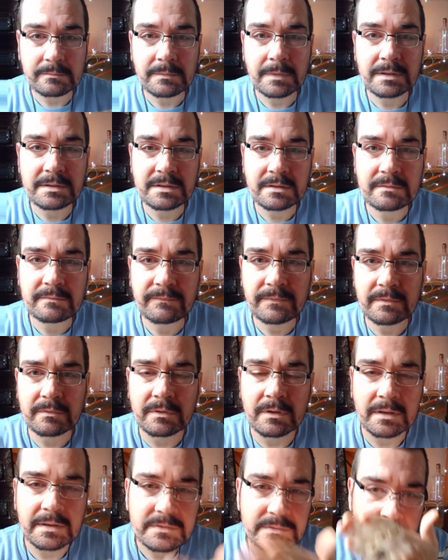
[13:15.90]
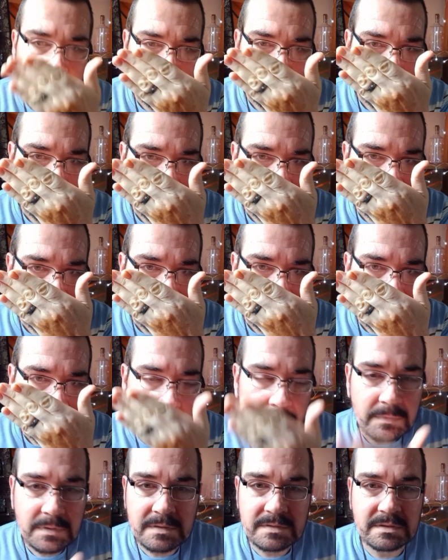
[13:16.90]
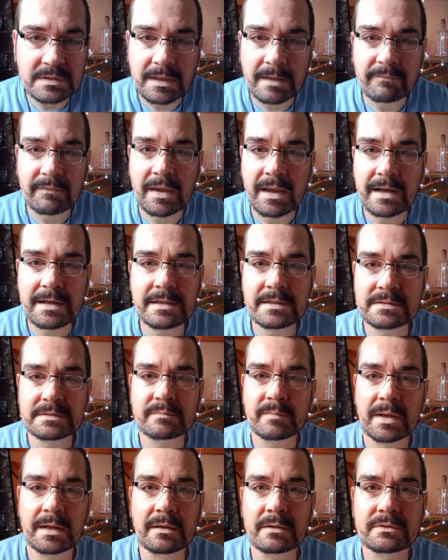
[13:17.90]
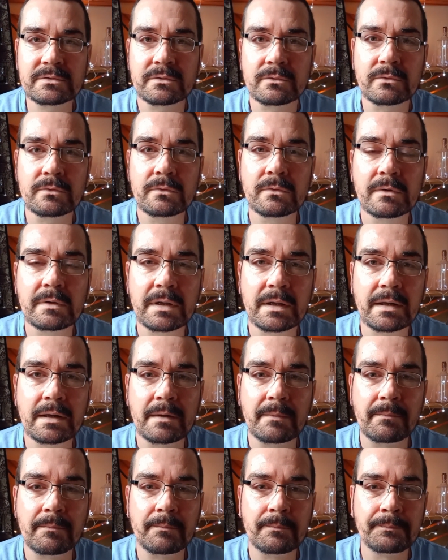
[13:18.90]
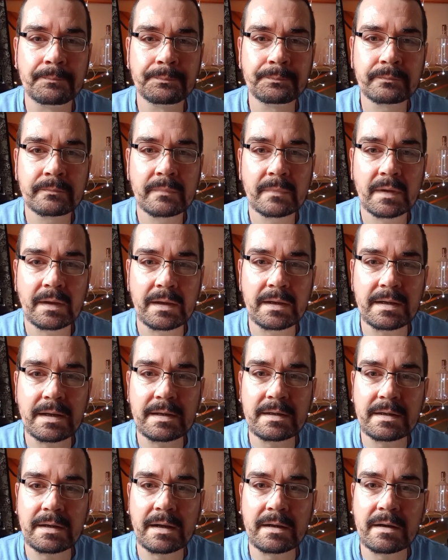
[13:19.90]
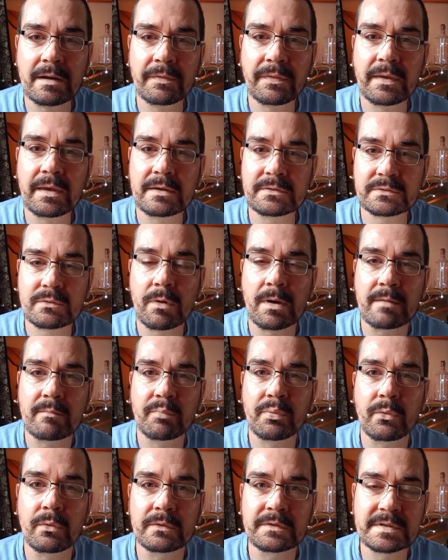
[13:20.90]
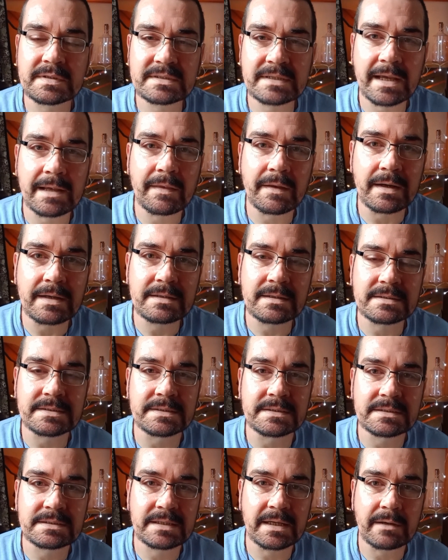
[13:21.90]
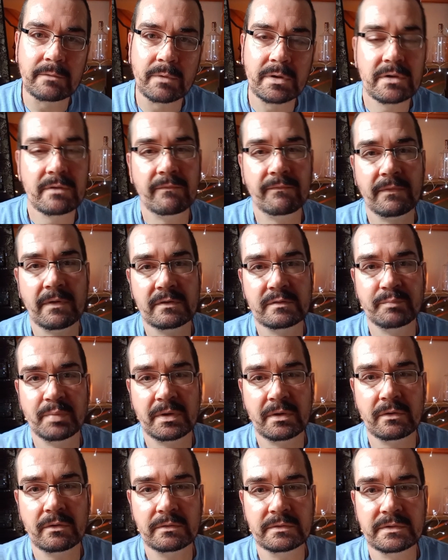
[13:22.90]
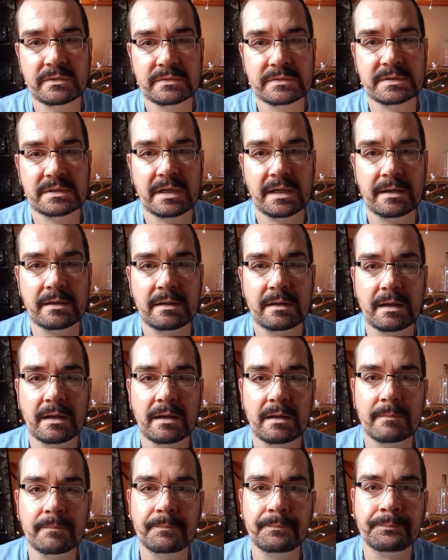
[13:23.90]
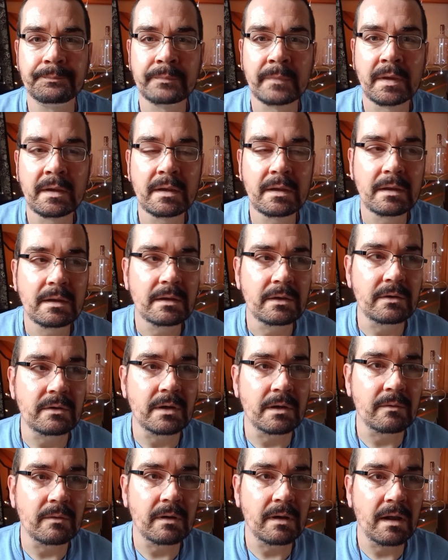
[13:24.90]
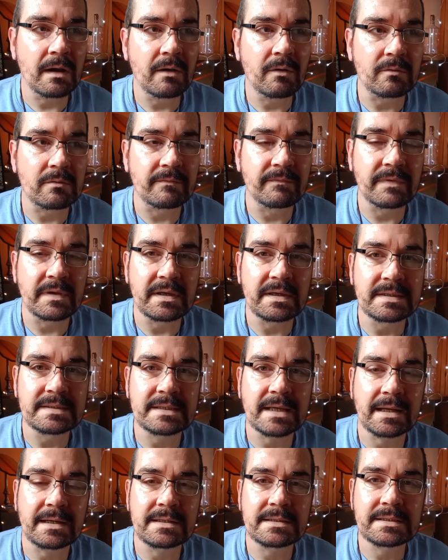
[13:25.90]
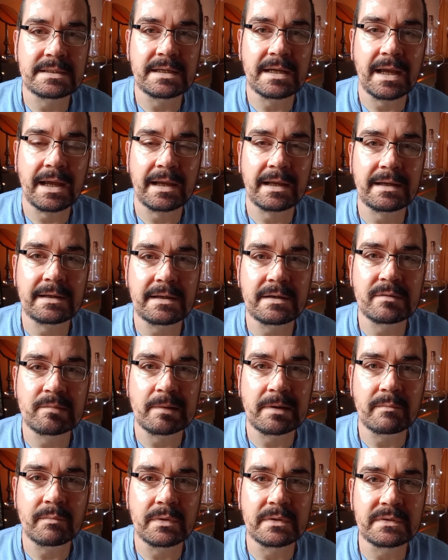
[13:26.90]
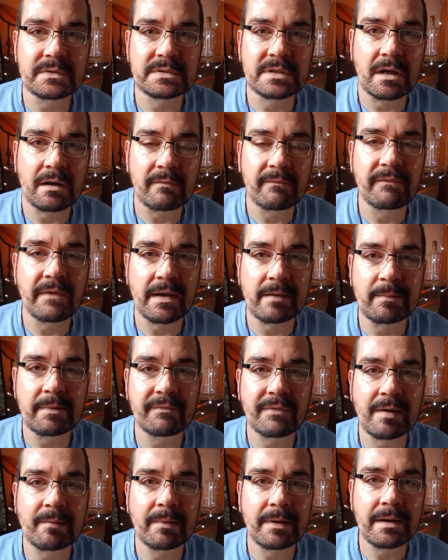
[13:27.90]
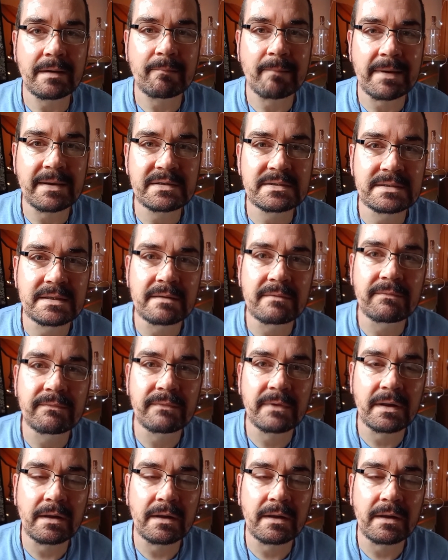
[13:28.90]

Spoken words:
That does feel nice. Doesn't have any smell at all. And I think it's quite important to say that it doesn't sting when you first put it on your skin. You know, a lot of these anti-acne treatments are very, very aggressive.